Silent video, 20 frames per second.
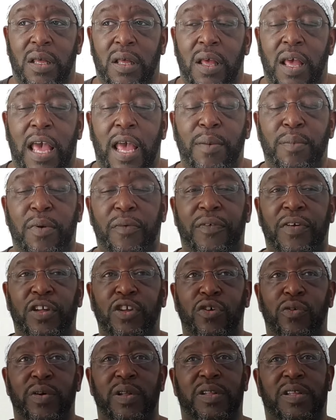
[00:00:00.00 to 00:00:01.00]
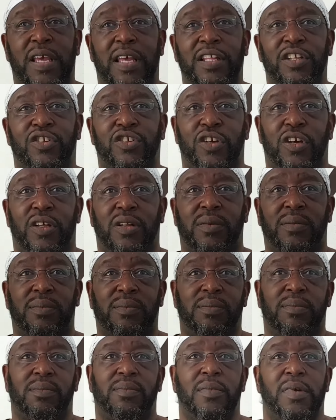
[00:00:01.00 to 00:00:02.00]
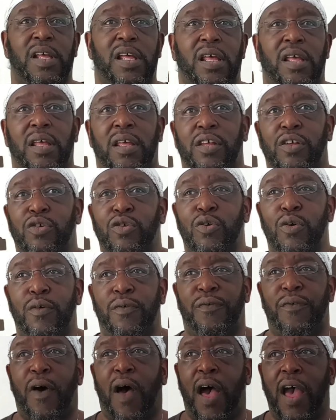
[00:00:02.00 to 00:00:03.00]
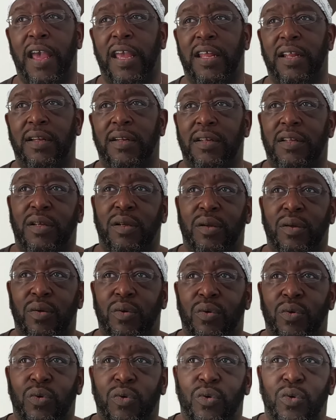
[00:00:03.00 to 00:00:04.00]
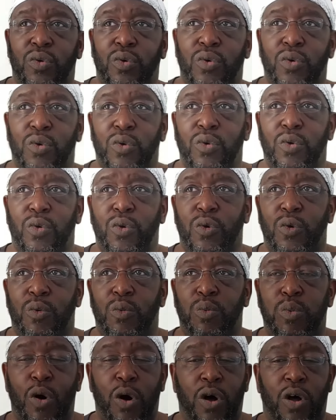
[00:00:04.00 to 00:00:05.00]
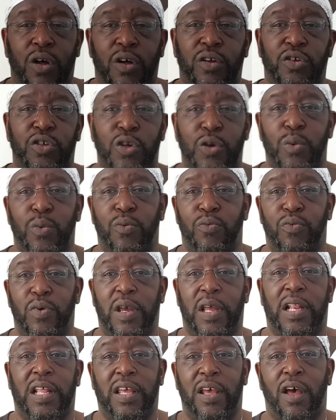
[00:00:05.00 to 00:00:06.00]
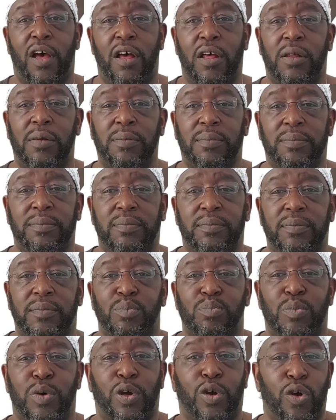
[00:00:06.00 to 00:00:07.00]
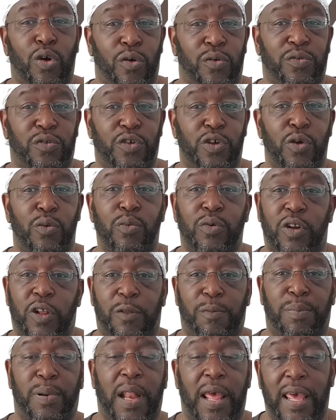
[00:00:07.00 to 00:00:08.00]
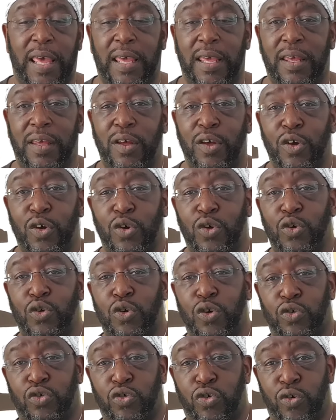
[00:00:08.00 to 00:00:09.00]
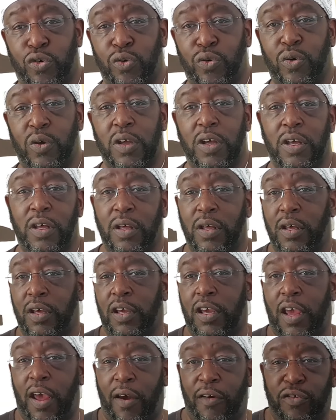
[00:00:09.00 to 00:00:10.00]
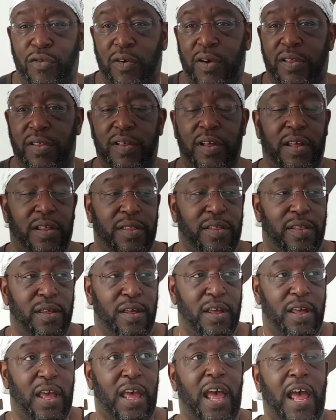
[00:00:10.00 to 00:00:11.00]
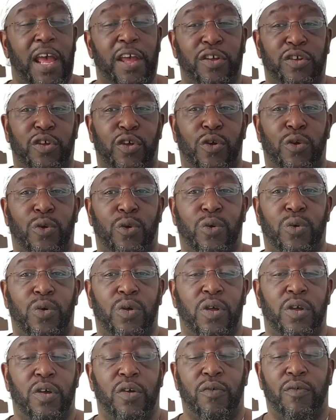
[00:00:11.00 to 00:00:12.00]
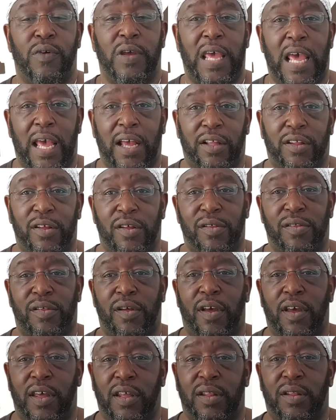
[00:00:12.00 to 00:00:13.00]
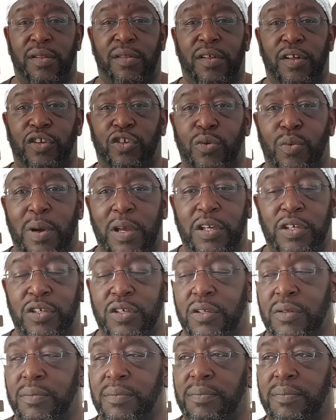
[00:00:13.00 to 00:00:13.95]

and within your intention you find what you really are, because you will display your true characteristics, how you react to a certain situation.